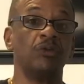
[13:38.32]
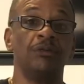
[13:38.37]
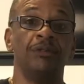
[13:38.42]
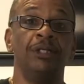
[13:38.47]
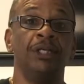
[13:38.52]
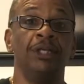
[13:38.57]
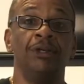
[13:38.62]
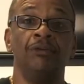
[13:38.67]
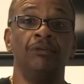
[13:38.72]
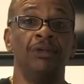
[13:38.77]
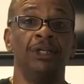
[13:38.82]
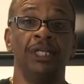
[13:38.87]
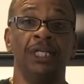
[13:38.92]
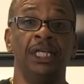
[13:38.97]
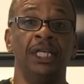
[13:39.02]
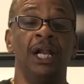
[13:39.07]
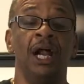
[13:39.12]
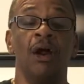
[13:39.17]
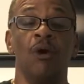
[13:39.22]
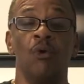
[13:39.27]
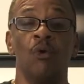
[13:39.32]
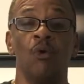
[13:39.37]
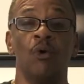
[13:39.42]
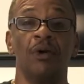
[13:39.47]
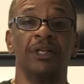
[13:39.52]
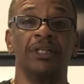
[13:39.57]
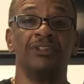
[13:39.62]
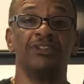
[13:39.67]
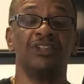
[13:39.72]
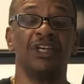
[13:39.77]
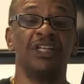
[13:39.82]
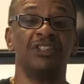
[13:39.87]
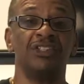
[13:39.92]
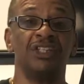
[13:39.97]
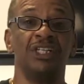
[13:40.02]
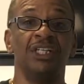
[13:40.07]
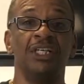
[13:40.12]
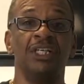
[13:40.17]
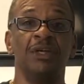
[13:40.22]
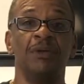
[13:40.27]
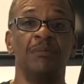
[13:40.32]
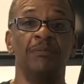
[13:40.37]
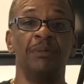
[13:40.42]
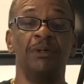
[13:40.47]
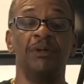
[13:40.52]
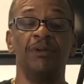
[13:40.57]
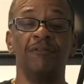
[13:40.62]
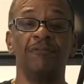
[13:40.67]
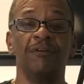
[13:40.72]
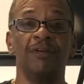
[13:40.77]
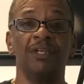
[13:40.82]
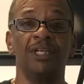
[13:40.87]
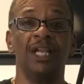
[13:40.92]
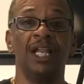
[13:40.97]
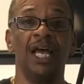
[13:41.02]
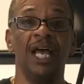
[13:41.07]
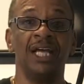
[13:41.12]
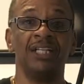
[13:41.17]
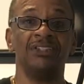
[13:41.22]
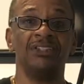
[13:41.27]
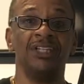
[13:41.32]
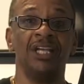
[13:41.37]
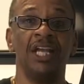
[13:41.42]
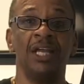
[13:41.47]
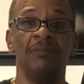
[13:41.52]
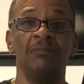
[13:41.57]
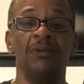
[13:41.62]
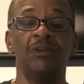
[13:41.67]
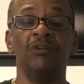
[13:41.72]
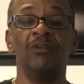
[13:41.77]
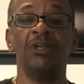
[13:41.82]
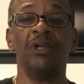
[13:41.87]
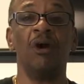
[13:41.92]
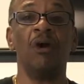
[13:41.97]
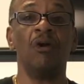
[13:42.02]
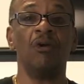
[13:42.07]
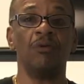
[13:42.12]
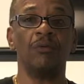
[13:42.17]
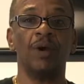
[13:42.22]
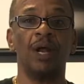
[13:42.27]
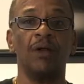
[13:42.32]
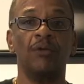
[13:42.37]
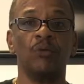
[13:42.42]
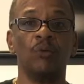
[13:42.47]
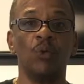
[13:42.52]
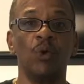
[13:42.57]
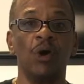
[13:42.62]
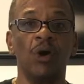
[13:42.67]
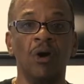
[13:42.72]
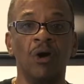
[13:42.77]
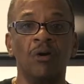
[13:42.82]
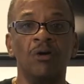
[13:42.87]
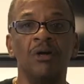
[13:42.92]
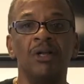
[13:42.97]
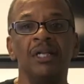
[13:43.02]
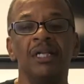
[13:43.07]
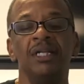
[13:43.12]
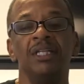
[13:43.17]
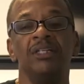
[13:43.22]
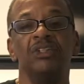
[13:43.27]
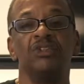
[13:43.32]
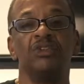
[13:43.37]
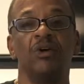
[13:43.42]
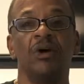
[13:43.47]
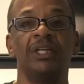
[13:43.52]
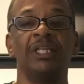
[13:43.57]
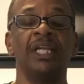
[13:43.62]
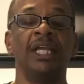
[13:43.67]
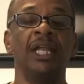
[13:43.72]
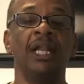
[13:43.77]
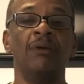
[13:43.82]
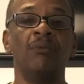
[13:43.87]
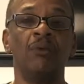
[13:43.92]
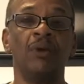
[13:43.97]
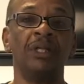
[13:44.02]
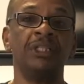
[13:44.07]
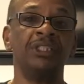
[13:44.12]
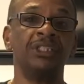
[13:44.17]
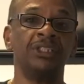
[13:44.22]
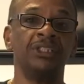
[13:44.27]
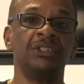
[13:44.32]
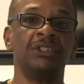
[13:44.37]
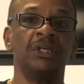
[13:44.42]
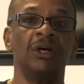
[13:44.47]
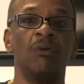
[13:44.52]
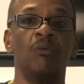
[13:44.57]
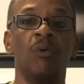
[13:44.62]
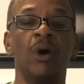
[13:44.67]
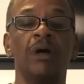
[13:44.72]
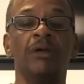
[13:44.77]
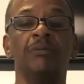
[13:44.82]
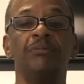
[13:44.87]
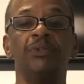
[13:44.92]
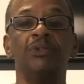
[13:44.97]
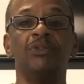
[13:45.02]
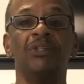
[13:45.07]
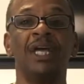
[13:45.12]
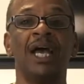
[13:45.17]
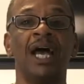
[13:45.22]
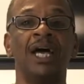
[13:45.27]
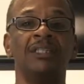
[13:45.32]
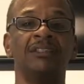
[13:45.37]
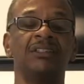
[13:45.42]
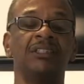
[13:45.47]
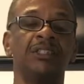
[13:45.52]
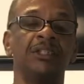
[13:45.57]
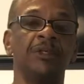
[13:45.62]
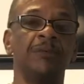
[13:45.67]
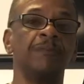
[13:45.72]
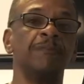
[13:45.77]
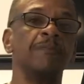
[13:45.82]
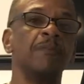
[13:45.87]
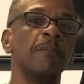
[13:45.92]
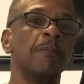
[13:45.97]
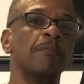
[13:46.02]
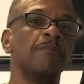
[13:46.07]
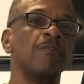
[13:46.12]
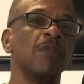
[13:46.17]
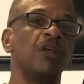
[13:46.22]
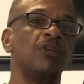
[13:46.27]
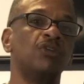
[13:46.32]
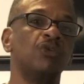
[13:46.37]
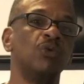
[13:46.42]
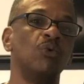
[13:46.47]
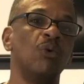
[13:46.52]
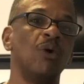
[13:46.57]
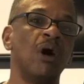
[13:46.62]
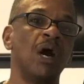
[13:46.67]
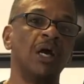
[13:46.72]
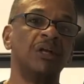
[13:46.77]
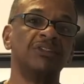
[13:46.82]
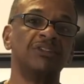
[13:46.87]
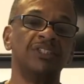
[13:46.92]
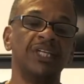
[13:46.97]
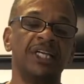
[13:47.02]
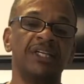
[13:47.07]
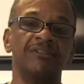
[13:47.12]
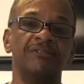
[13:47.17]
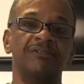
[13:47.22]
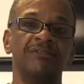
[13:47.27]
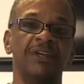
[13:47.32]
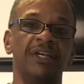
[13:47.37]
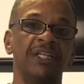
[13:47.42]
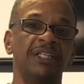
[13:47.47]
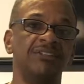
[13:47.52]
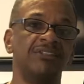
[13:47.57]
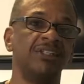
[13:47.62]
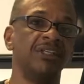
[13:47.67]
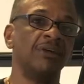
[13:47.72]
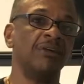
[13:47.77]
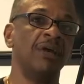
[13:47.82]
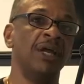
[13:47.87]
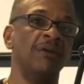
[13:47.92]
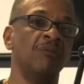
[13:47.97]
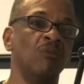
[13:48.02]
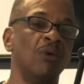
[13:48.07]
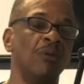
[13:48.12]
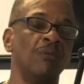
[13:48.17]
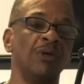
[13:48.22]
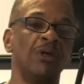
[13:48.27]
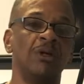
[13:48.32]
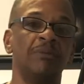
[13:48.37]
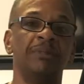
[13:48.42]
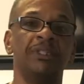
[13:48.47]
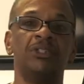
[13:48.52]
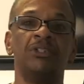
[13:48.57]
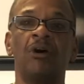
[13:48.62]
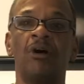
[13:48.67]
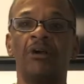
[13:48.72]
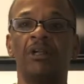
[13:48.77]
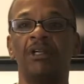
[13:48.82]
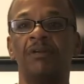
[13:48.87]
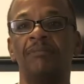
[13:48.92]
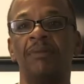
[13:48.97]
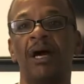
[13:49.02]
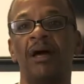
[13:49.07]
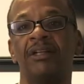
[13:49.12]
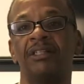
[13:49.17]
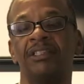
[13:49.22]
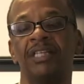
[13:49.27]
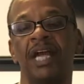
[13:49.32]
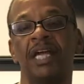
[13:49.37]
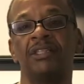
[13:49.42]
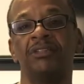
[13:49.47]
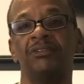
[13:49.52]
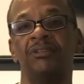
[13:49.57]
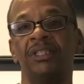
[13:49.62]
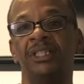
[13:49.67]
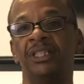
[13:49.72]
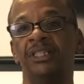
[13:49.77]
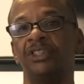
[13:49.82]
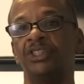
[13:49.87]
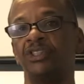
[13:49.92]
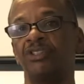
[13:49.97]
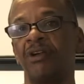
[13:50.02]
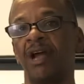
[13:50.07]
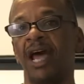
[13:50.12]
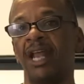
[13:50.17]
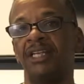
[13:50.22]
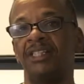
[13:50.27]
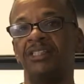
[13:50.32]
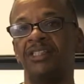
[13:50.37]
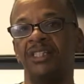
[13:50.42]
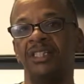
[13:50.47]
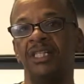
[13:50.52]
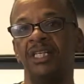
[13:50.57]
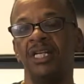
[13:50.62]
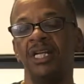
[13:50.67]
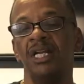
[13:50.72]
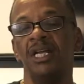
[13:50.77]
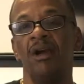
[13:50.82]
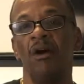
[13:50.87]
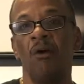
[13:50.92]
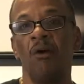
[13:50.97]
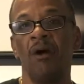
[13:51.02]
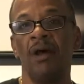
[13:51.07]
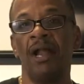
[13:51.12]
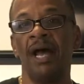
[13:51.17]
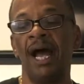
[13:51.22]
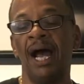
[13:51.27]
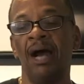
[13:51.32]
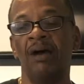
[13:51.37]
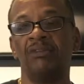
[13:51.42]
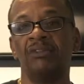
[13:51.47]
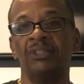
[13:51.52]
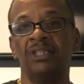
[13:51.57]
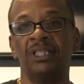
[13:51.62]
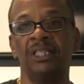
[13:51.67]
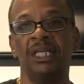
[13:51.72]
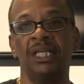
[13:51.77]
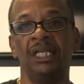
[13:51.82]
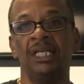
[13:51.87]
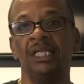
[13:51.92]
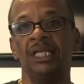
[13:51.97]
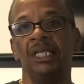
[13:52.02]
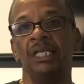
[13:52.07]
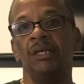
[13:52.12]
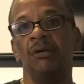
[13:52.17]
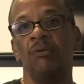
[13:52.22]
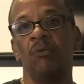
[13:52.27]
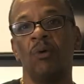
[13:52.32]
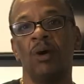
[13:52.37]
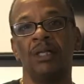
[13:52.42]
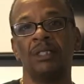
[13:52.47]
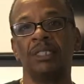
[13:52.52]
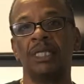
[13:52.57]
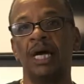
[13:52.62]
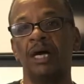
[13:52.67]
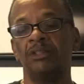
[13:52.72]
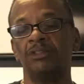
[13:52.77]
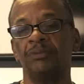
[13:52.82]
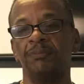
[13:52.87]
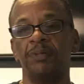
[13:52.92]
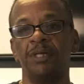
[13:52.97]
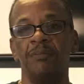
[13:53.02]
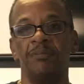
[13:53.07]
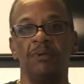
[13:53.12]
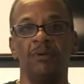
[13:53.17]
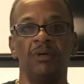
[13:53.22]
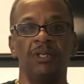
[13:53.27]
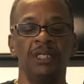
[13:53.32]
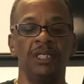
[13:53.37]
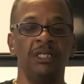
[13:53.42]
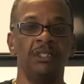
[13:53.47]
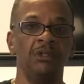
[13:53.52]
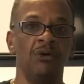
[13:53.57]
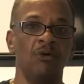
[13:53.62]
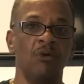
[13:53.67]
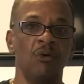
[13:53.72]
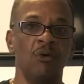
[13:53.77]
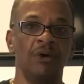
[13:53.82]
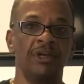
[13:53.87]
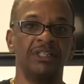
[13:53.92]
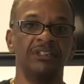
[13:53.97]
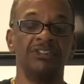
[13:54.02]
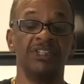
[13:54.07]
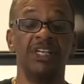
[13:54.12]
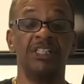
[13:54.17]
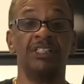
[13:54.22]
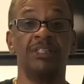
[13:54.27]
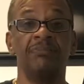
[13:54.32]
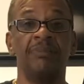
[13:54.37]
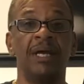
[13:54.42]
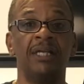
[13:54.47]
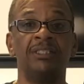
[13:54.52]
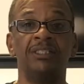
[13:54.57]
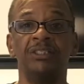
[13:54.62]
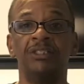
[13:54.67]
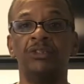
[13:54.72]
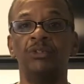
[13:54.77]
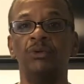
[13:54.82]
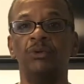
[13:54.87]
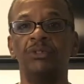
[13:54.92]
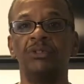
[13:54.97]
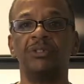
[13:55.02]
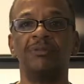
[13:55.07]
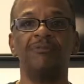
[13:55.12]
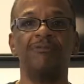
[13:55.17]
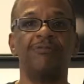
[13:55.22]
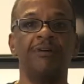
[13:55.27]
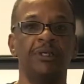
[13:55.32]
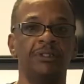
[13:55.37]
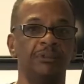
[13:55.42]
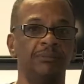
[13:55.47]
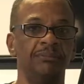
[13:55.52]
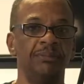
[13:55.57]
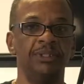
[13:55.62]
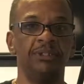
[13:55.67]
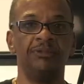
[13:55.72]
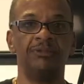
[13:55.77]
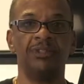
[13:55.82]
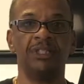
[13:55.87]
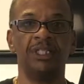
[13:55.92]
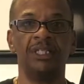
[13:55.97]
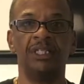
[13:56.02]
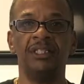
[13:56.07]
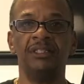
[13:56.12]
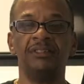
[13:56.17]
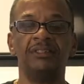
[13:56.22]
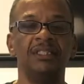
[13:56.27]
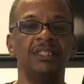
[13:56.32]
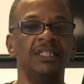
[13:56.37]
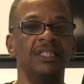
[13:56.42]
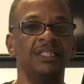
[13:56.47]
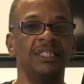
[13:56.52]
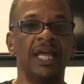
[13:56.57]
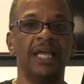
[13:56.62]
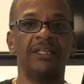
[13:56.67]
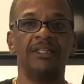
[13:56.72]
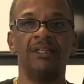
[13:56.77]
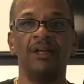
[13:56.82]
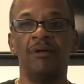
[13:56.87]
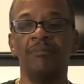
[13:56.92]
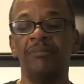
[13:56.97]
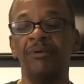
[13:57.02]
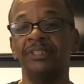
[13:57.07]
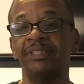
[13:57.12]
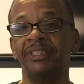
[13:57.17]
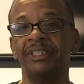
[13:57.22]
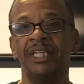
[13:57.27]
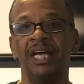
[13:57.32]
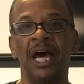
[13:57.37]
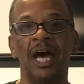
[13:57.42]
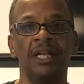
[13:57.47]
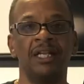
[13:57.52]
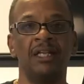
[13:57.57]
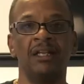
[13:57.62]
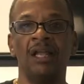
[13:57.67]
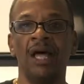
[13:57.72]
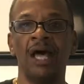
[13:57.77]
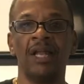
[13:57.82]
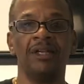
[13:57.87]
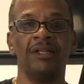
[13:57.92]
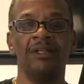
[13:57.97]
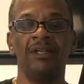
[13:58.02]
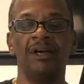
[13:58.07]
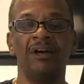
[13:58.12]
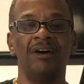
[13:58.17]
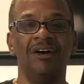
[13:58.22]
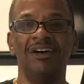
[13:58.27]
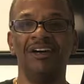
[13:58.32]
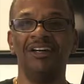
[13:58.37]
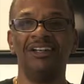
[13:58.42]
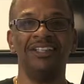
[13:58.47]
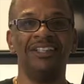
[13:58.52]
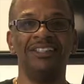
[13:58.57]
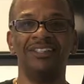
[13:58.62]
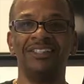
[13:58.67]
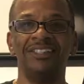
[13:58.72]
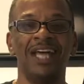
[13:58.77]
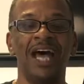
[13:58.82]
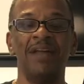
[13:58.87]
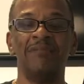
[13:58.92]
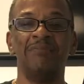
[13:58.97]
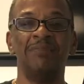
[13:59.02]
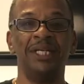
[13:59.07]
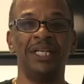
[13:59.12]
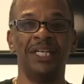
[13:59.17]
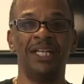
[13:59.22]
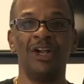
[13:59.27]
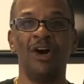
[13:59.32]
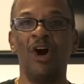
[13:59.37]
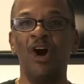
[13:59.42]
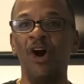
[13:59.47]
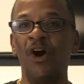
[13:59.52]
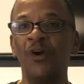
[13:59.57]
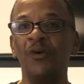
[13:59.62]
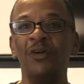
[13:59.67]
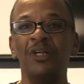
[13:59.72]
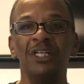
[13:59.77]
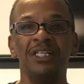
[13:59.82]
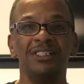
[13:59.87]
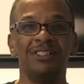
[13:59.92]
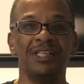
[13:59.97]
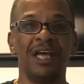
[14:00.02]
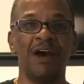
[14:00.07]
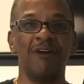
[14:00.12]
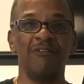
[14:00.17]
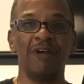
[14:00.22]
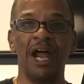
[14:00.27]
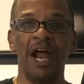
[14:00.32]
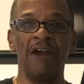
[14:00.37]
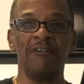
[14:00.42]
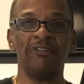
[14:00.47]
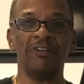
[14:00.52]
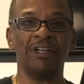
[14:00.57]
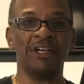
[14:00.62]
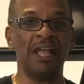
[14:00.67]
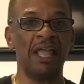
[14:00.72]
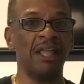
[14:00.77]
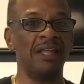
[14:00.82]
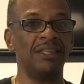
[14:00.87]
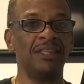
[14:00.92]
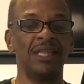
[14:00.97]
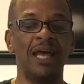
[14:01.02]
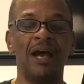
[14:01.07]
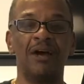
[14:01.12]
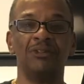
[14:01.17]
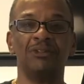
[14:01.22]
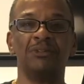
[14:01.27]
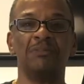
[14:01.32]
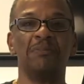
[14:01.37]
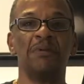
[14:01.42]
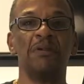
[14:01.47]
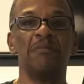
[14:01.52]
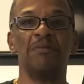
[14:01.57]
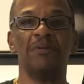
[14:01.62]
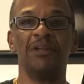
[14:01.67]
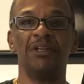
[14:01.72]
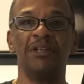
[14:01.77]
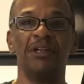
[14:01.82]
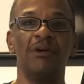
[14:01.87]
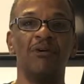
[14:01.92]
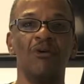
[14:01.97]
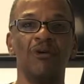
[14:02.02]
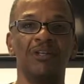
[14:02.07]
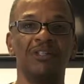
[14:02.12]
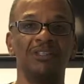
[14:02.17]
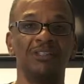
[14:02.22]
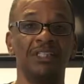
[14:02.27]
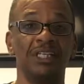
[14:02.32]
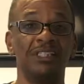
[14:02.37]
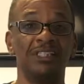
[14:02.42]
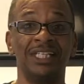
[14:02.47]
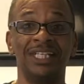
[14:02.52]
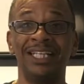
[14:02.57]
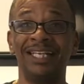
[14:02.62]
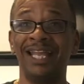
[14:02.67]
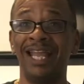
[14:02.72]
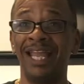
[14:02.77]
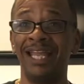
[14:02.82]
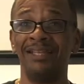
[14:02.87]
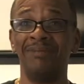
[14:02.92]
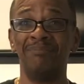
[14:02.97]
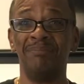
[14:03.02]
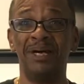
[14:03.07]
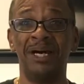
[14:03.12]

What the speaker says: literally in our organization here, Build It For Your Last Name, literally all around the world. So again, I want to just welcome you guys here to our second phase here. And what we're going to be talking about is actually the strategy on how to get 1,000 people in your organization by just doing some fundamental things. That number is not a lot, is not big at all. South Africa, 8,000 people in their organization in 8